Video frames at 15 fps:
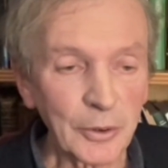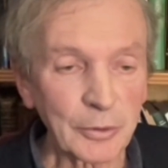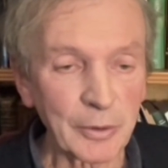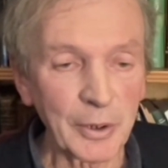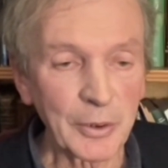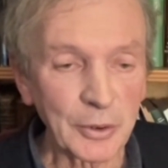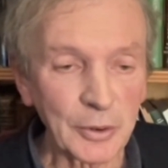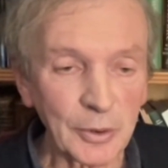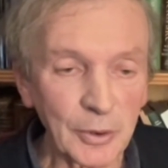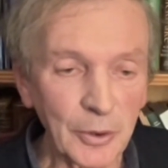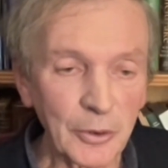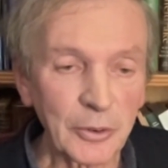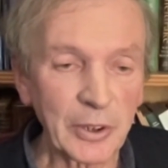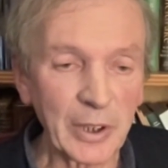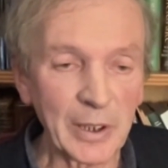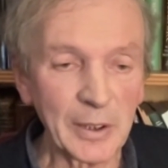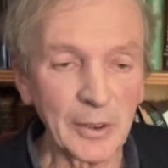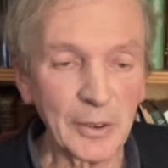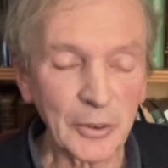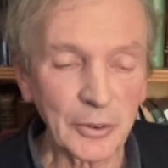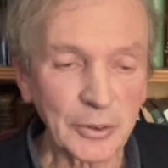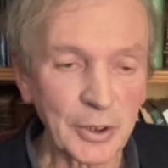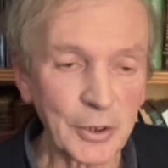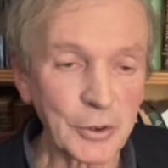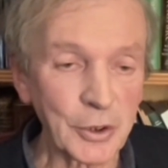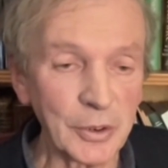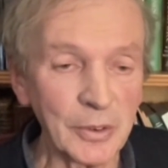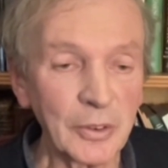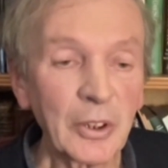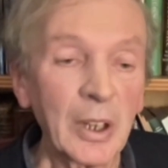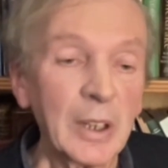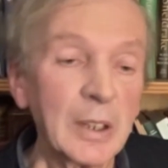crystals, cells, tissues,